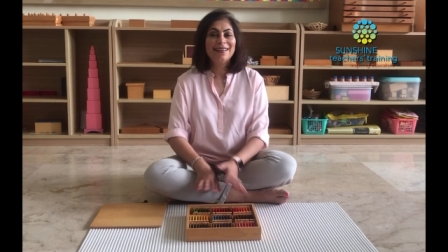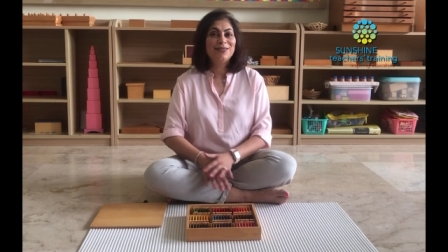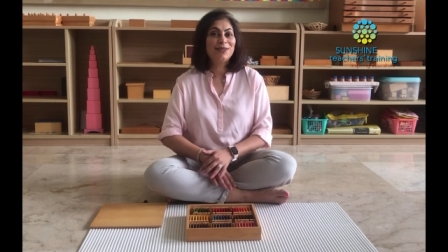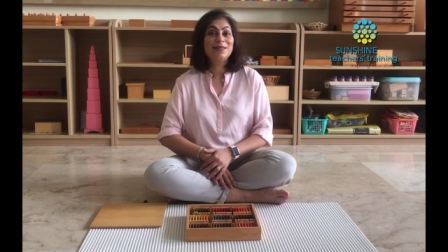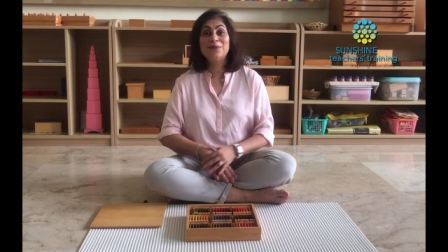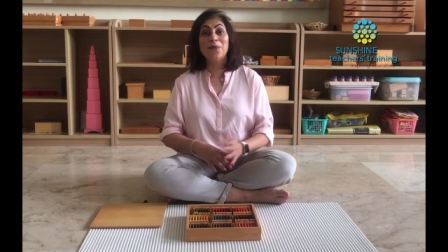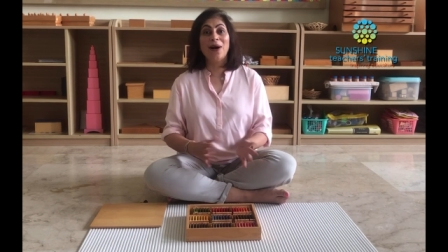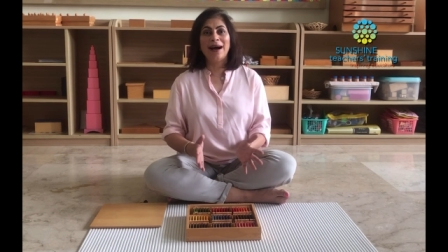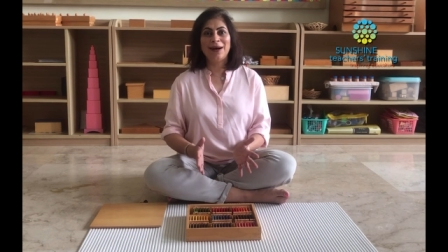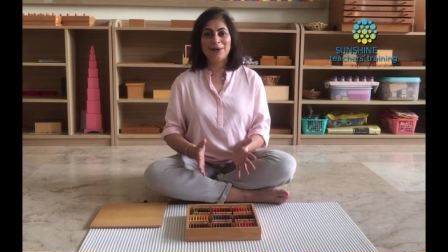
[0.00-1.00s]
just
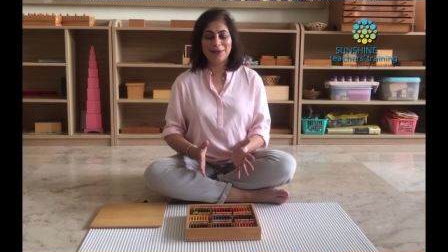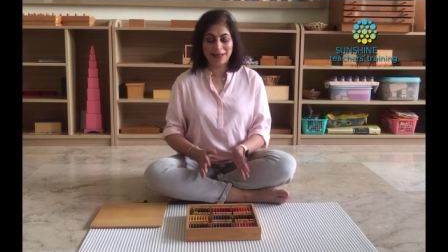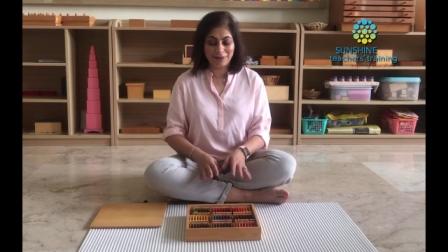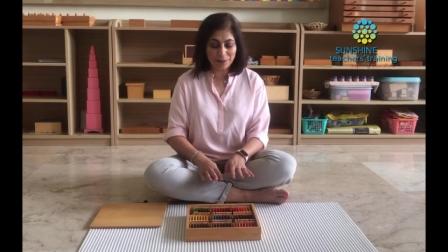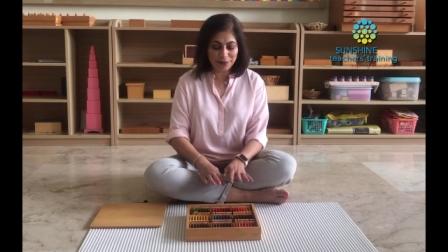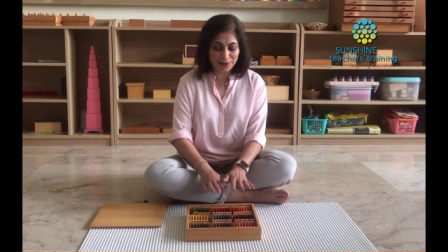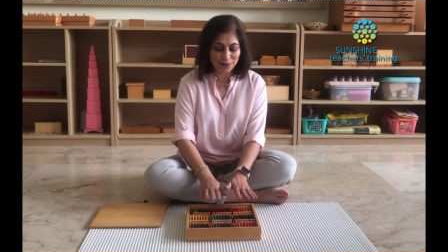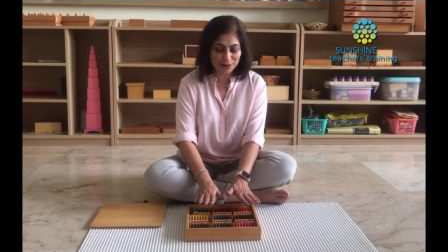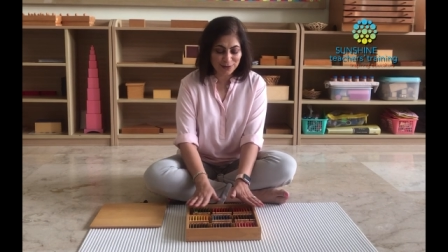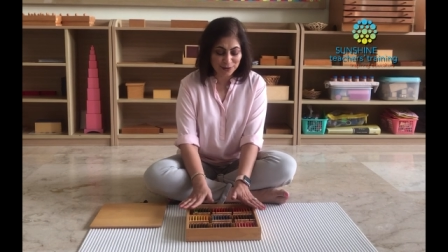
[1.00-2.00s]
wowed, and everybody
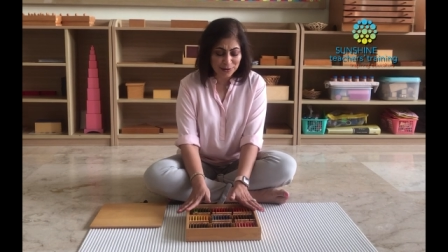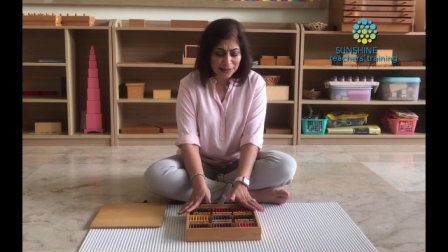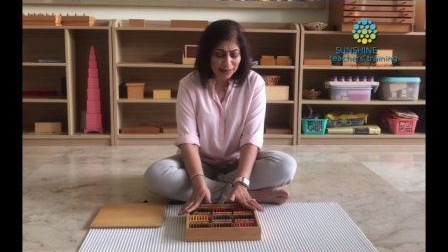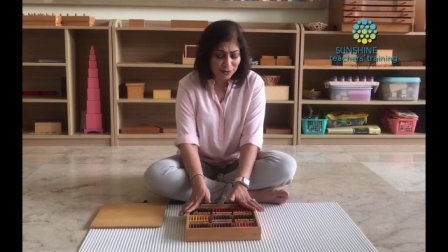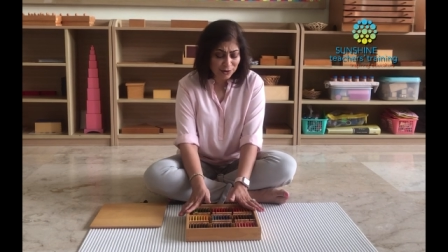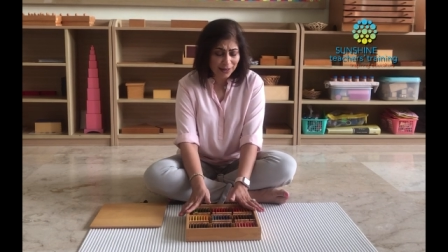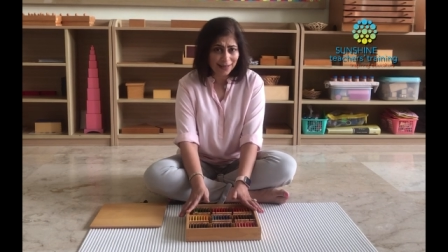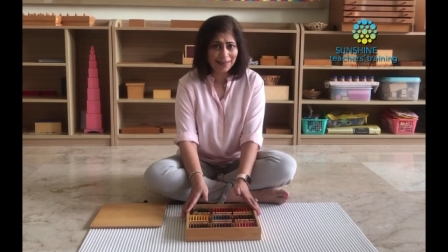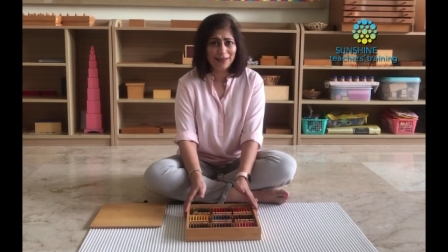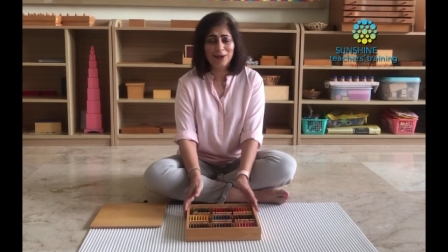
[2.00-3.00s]
wants to touch
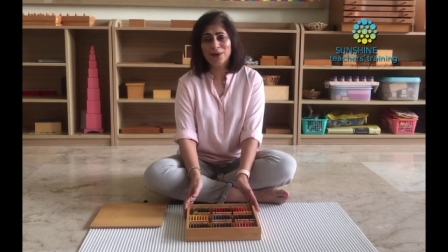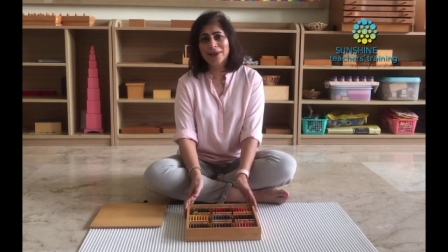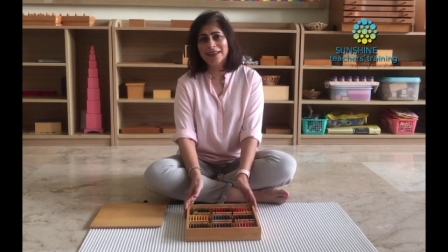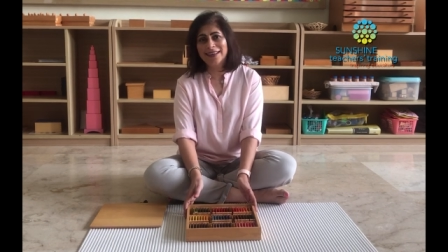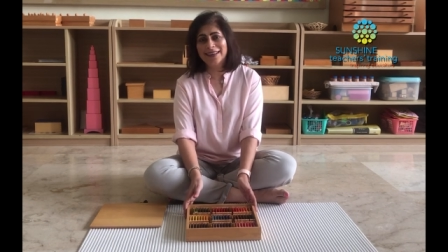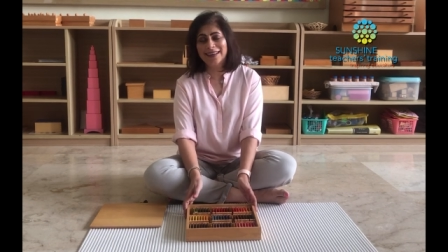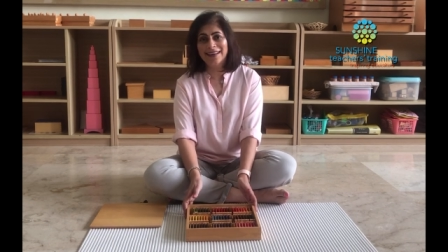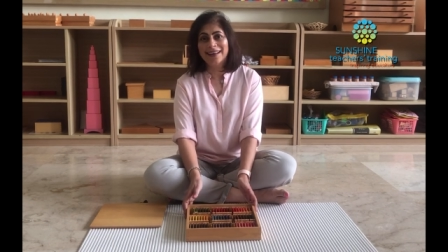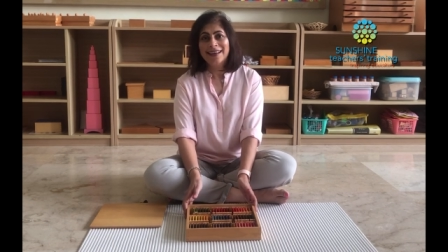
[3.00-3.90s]
it and look at it, and